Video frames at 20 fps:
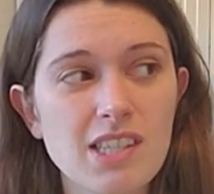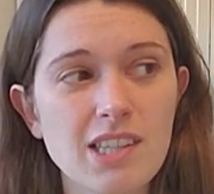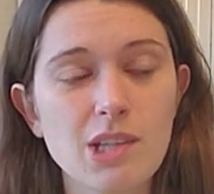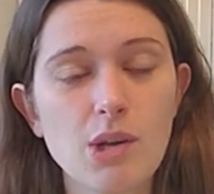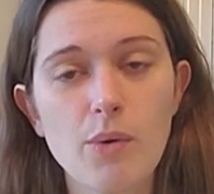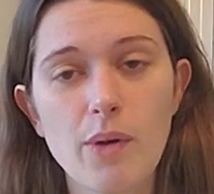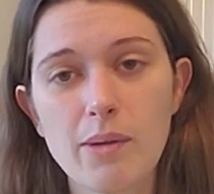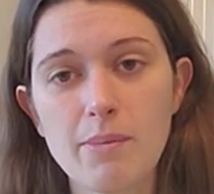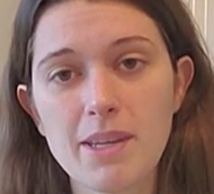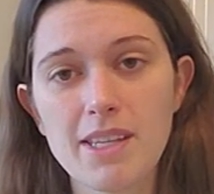
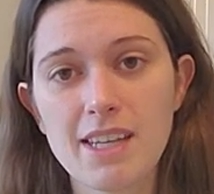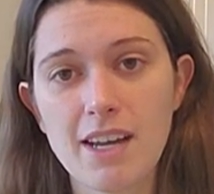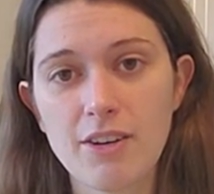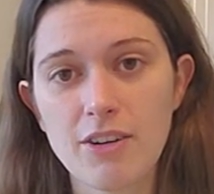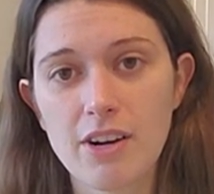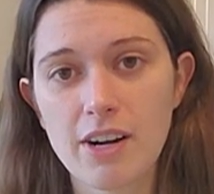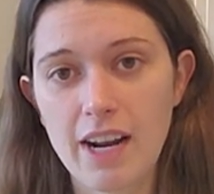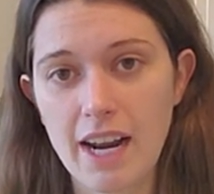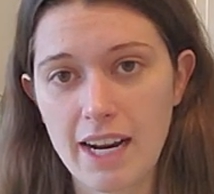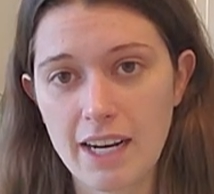slowing me
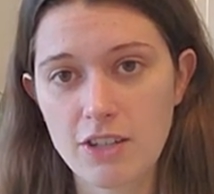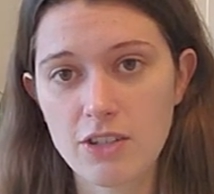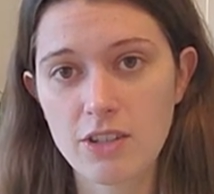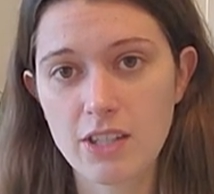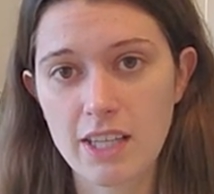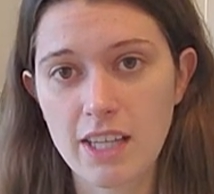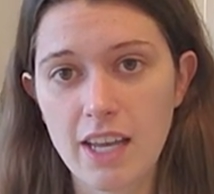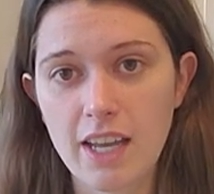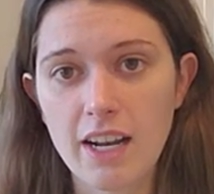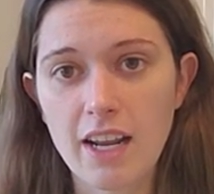down on
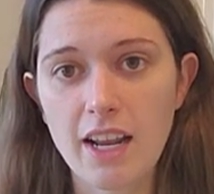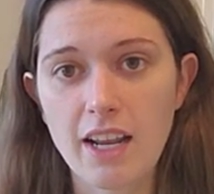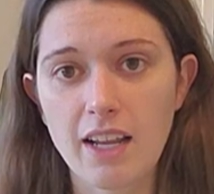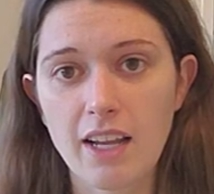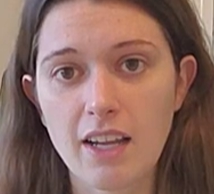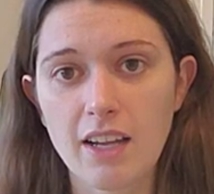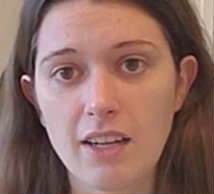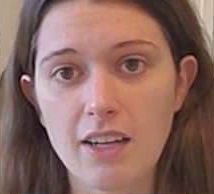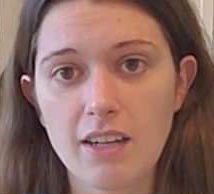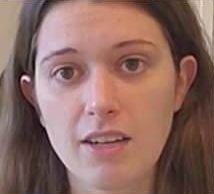actually
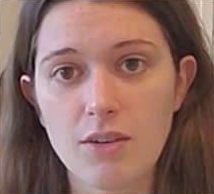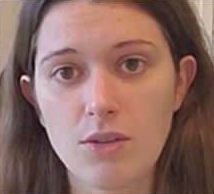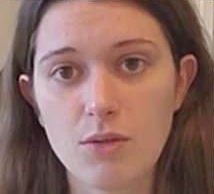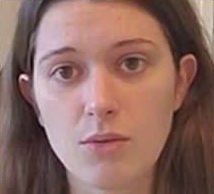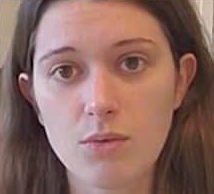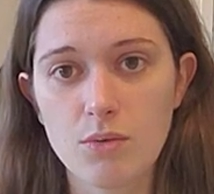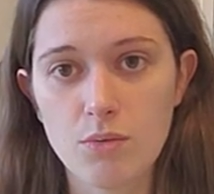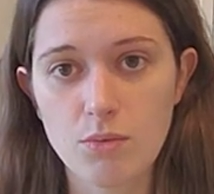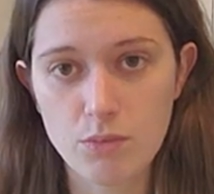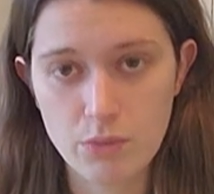getting
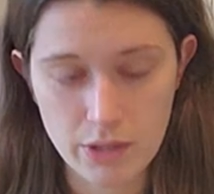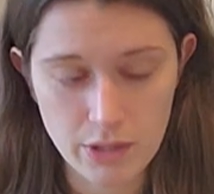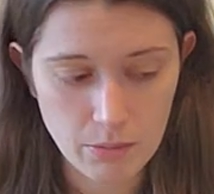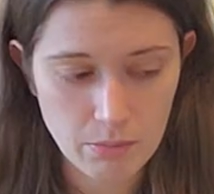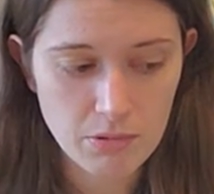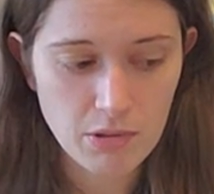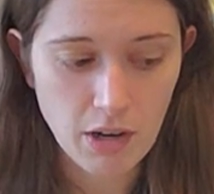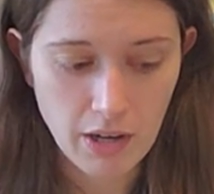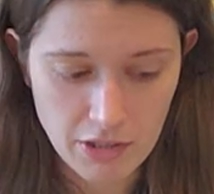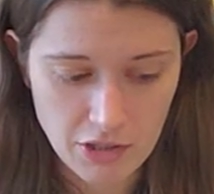real
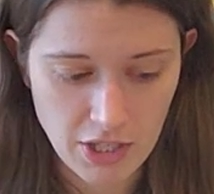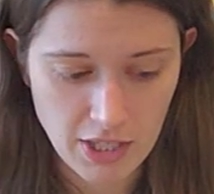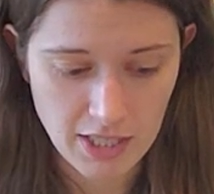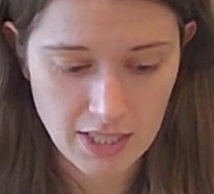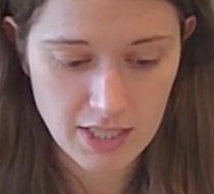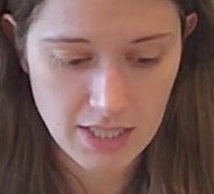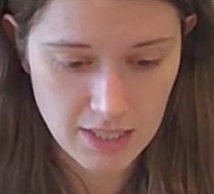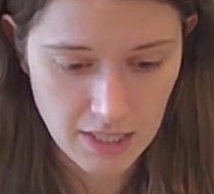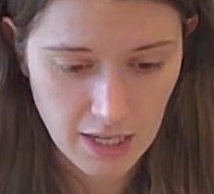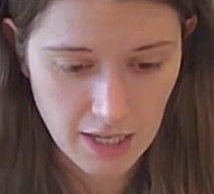
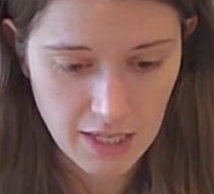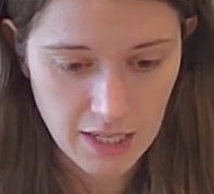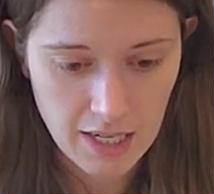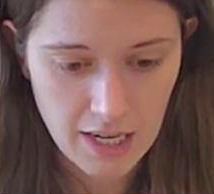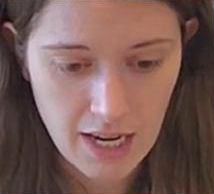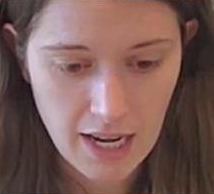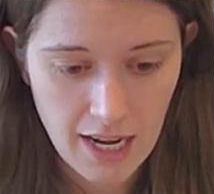projects done.